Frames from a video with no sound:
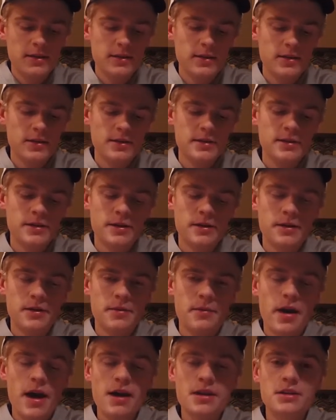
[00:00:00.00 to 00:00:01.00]
is
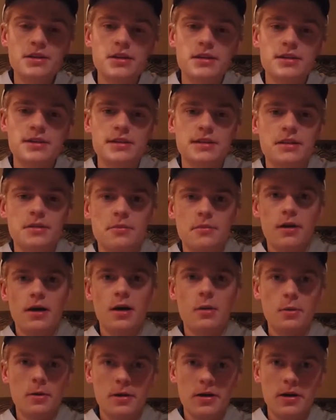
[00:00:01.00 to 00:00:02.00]
actually a slip
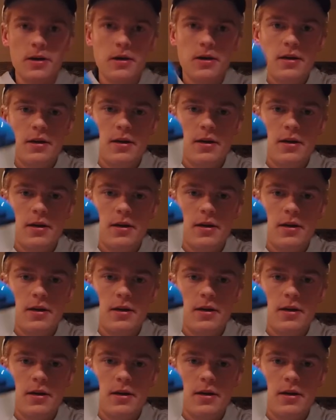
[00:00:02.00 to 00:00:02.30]
bobber.